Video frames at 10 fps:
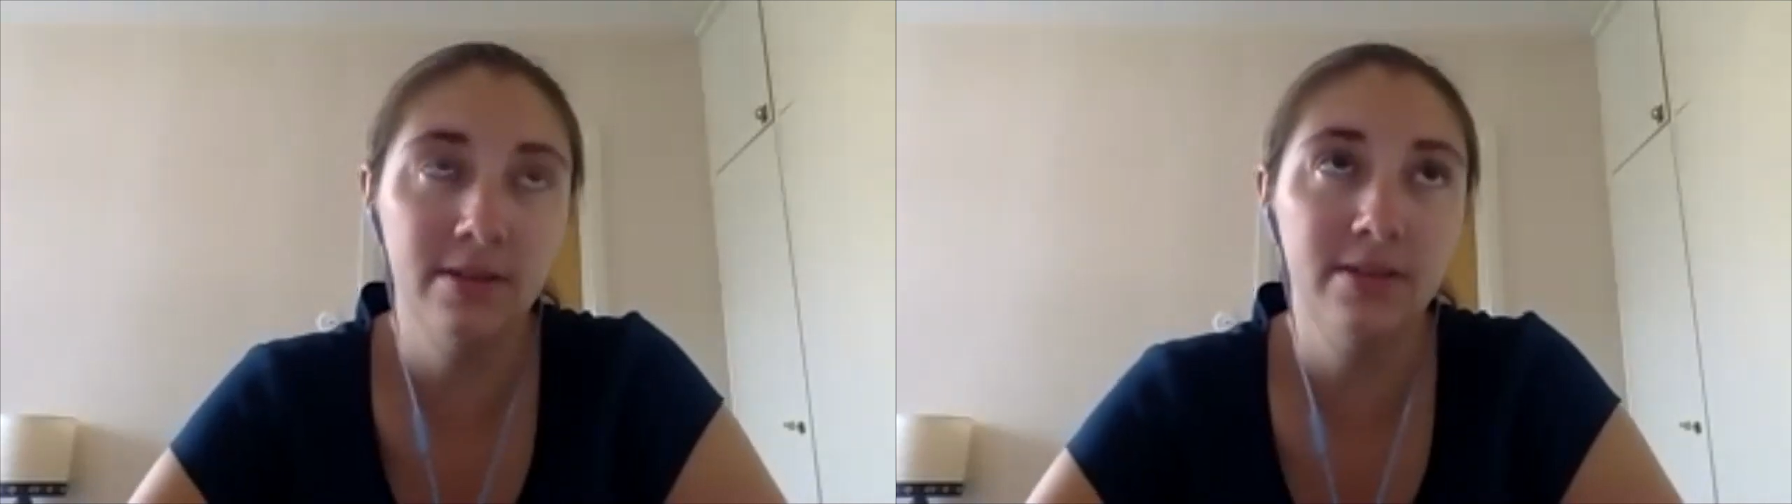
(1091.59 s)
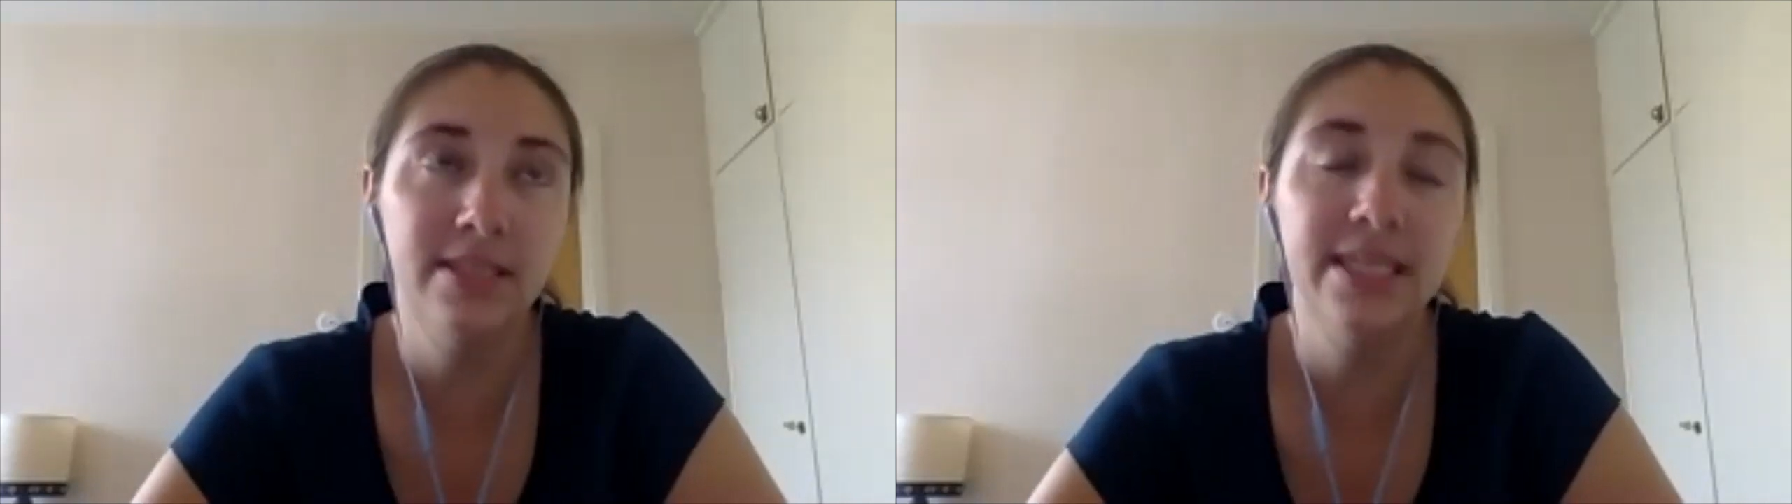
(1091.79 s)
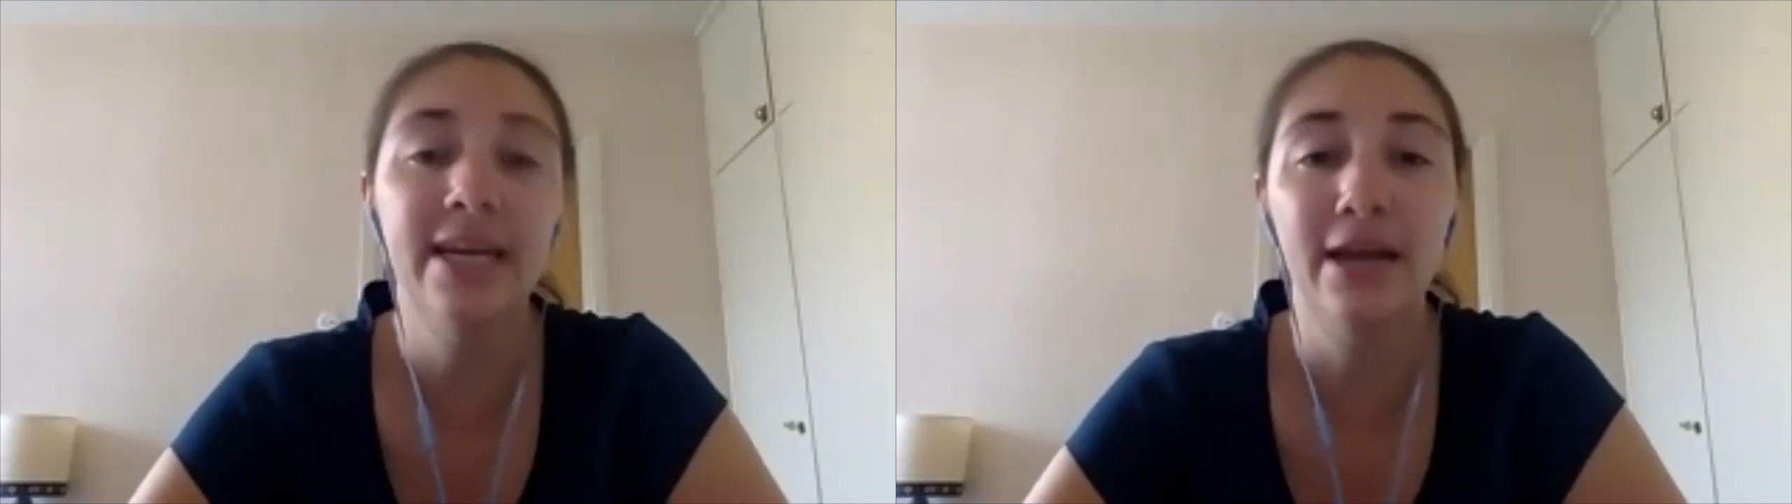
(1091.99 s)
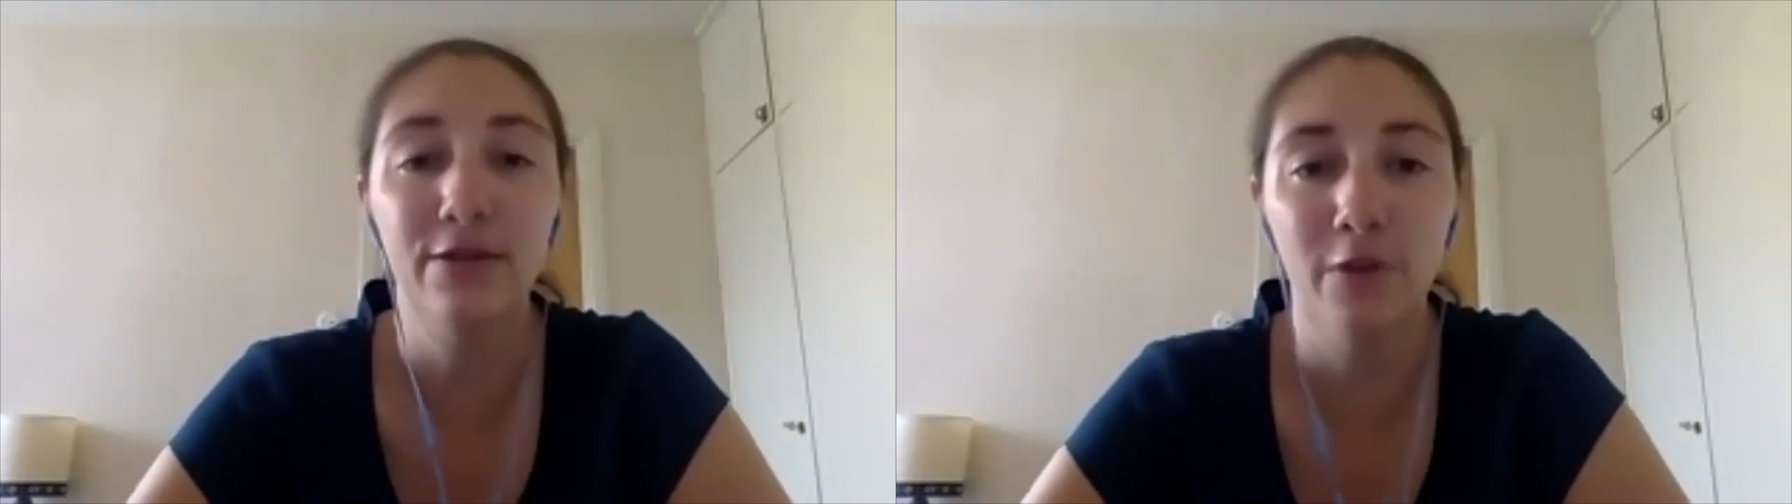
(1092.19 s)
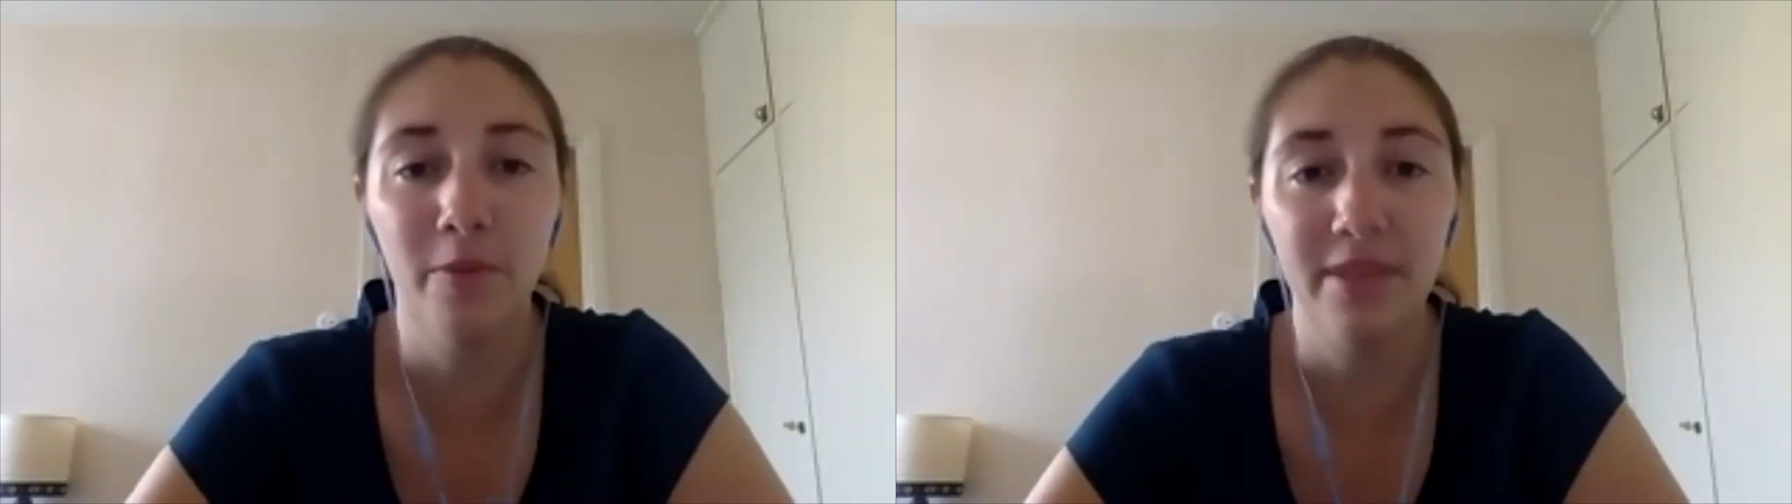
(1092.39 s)
DNA
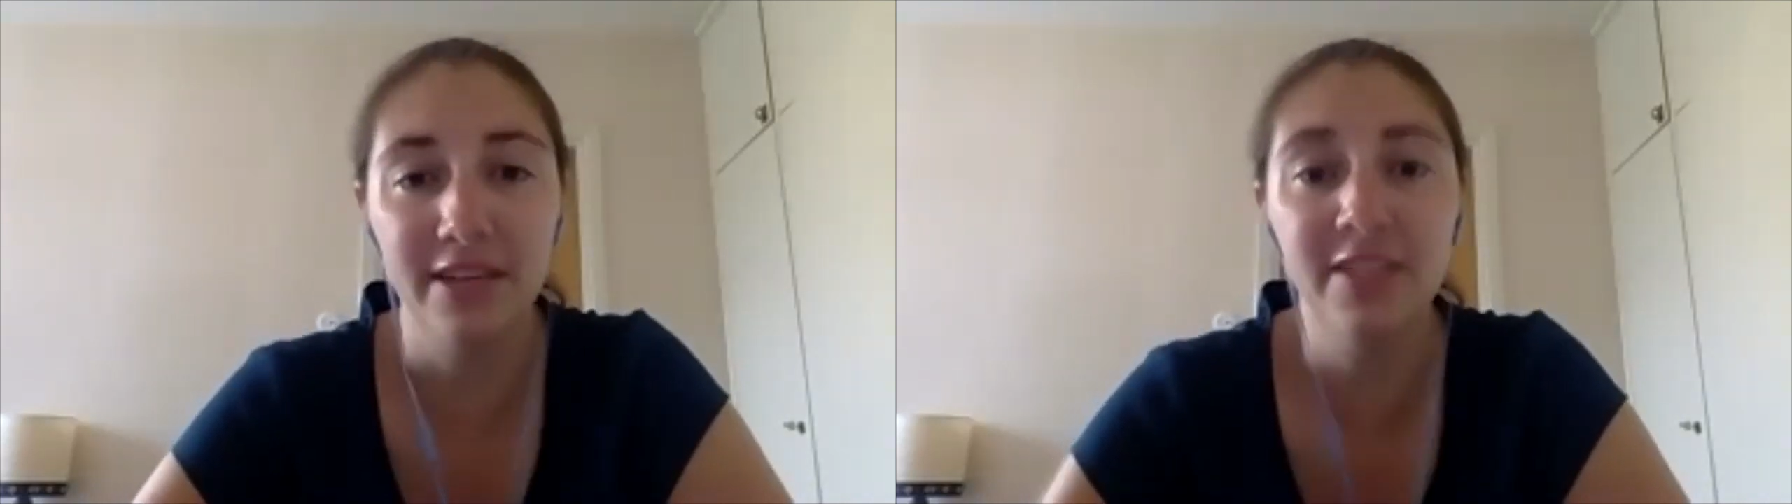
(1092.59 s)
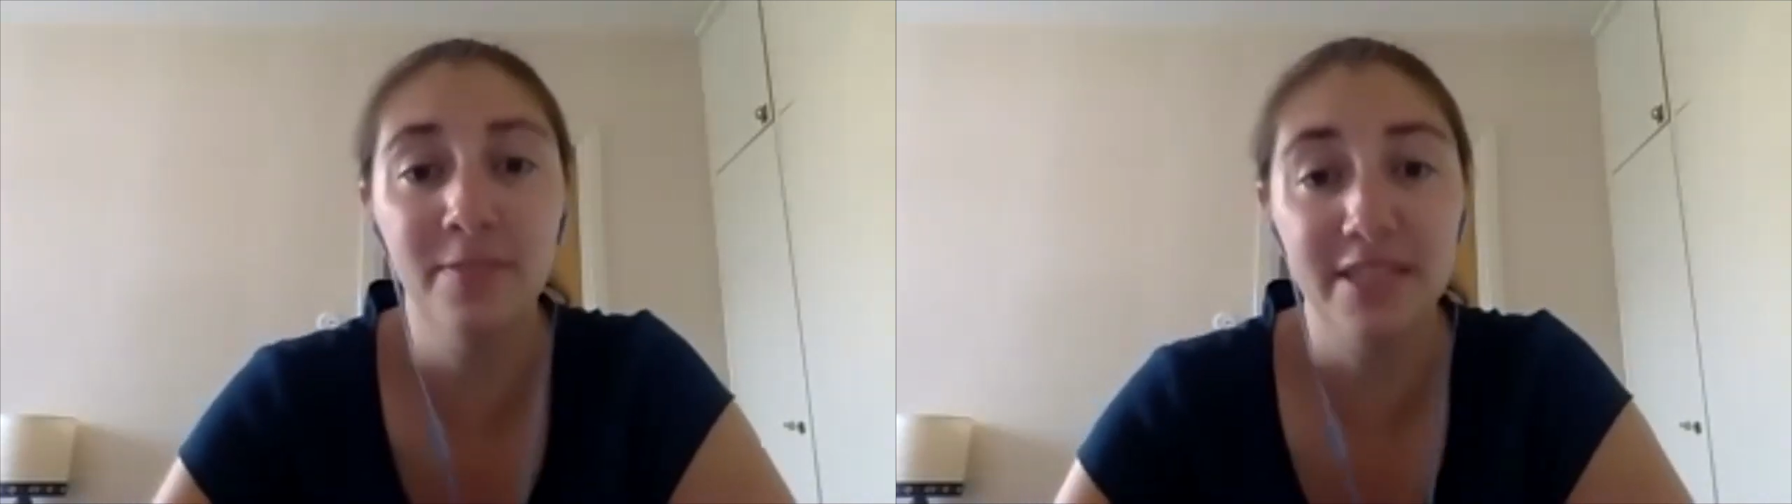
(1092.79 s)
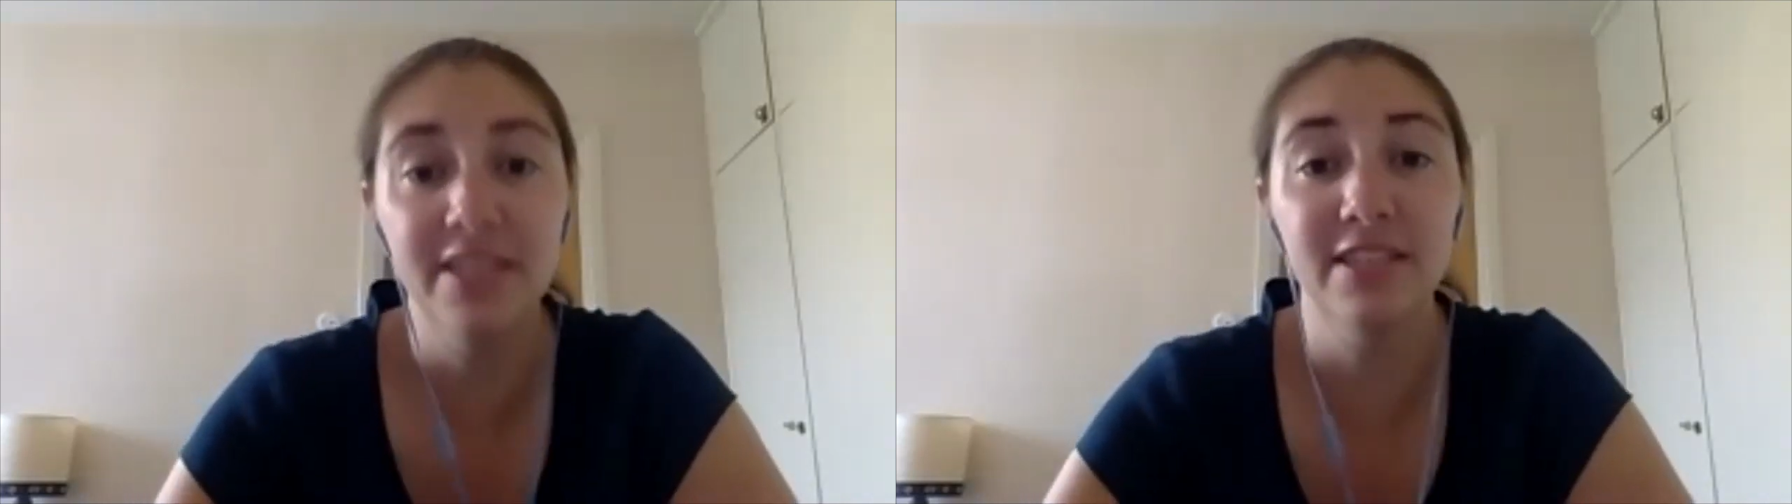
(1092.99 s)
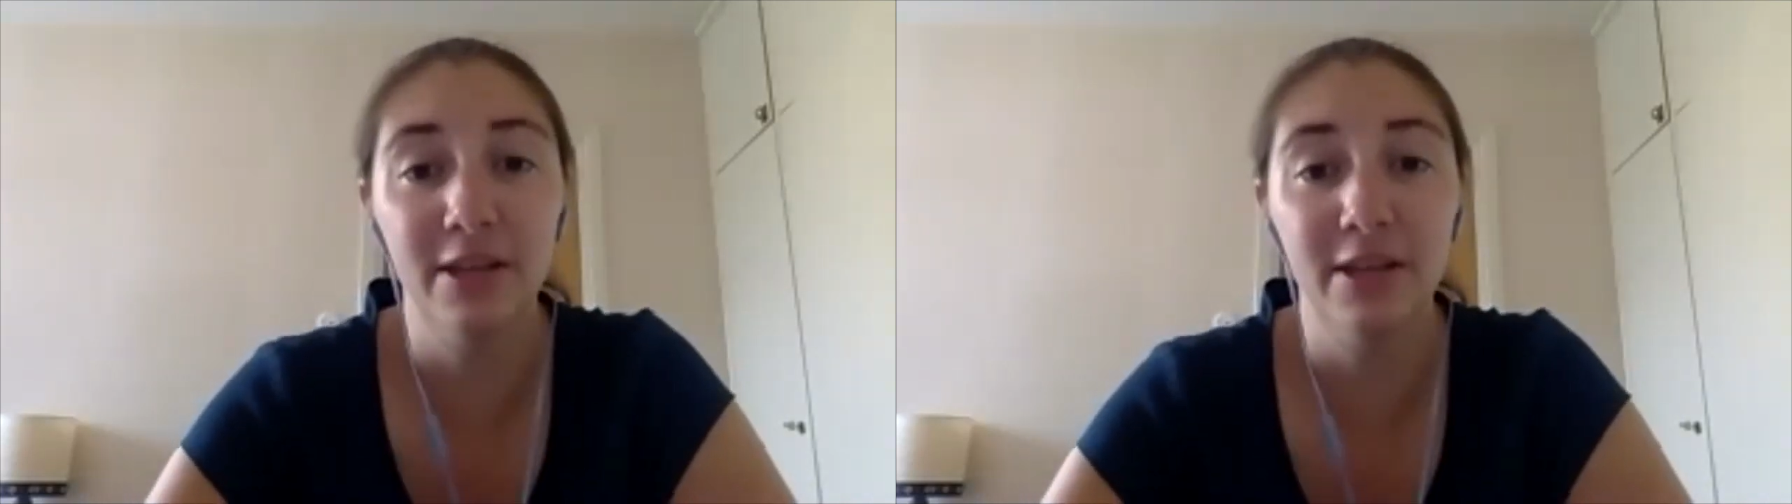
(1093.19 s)
from the species